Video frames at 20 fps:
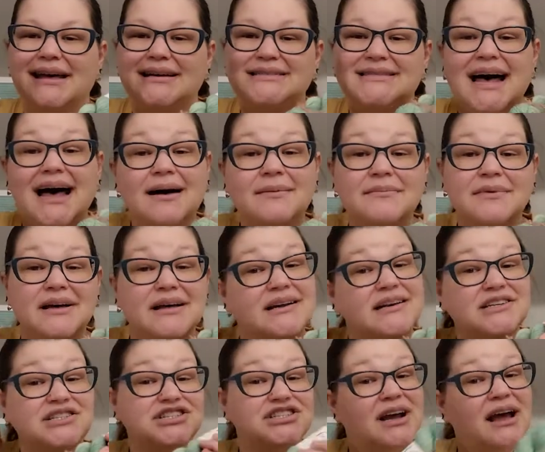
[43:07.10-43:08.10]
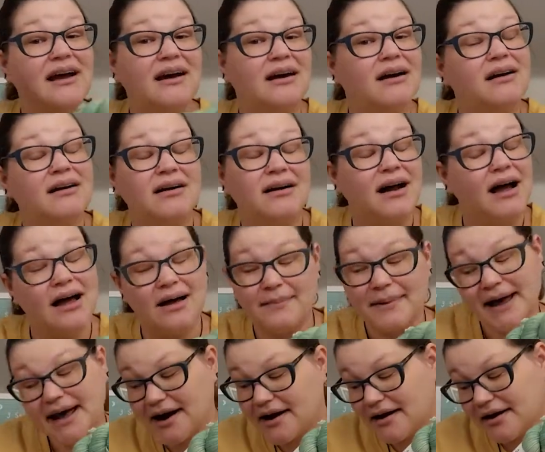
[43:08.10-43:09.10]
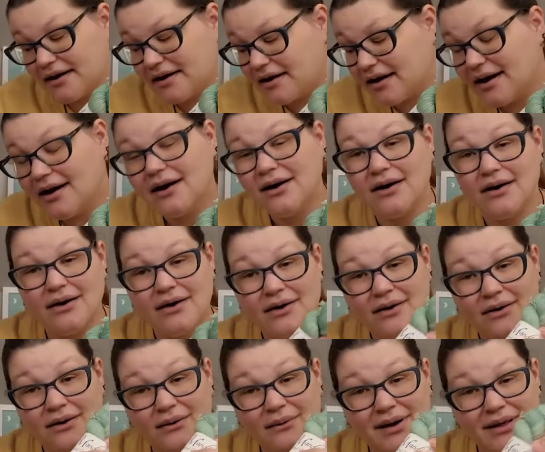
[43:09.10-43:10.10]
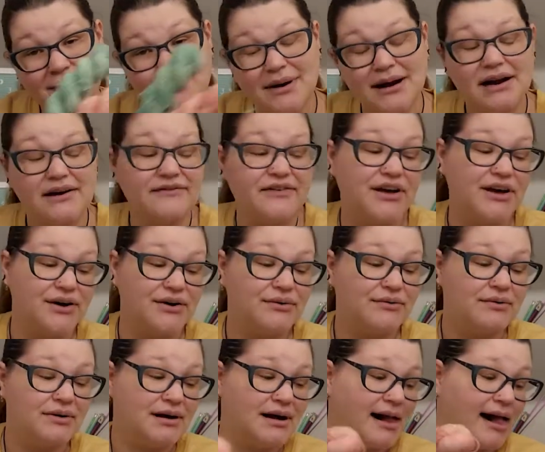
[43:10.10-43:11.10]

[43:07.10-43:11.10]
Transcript: is that I'm going to share a pair with one of you.